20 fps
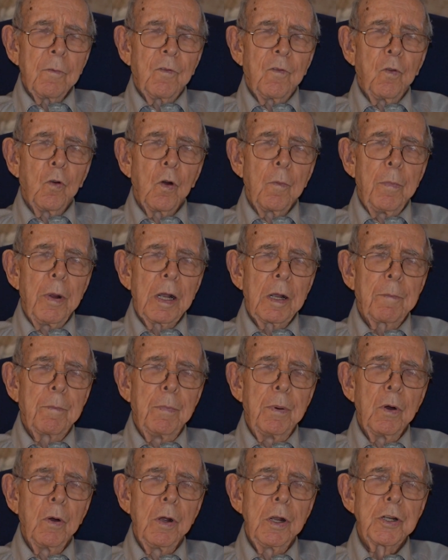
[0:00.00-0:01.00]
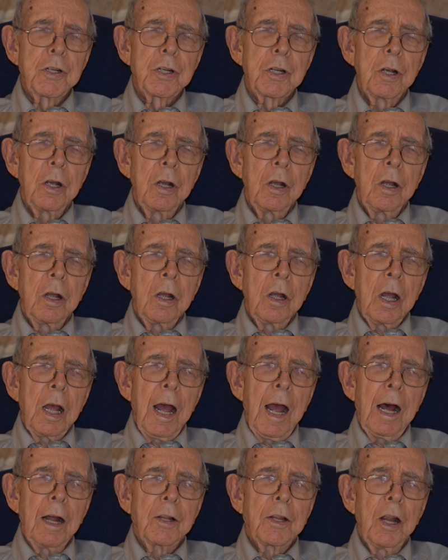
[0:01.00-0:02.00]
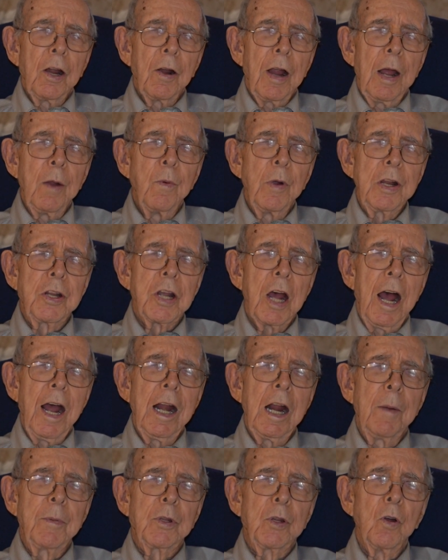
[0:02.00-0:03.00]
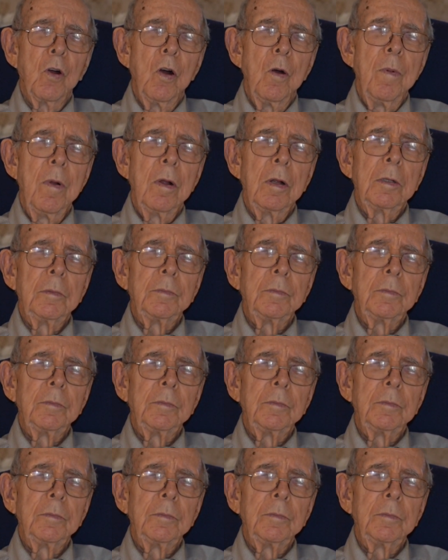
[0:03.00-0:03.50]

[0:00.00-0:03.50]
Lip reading: four big buoys out there, and we tied up to them.